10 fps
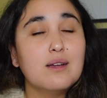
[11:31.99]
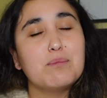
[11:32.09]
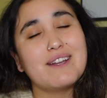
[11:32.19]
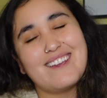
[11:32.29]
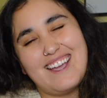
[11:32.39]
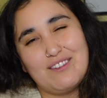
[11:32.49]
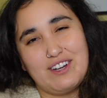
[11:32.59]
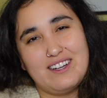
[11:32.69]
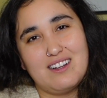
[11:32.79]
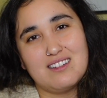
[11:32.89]
but I can't
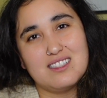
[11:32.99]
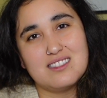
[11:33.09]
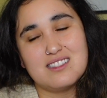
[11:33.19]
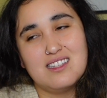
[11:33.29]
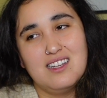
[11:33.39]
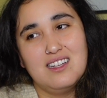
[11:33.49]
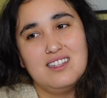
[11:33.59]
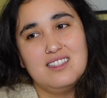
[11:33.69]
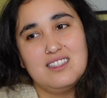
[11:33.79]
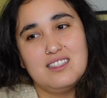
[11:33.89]
right now because
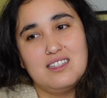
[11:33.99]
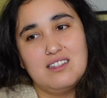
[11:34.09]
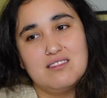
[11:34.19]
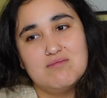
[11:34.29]
you know,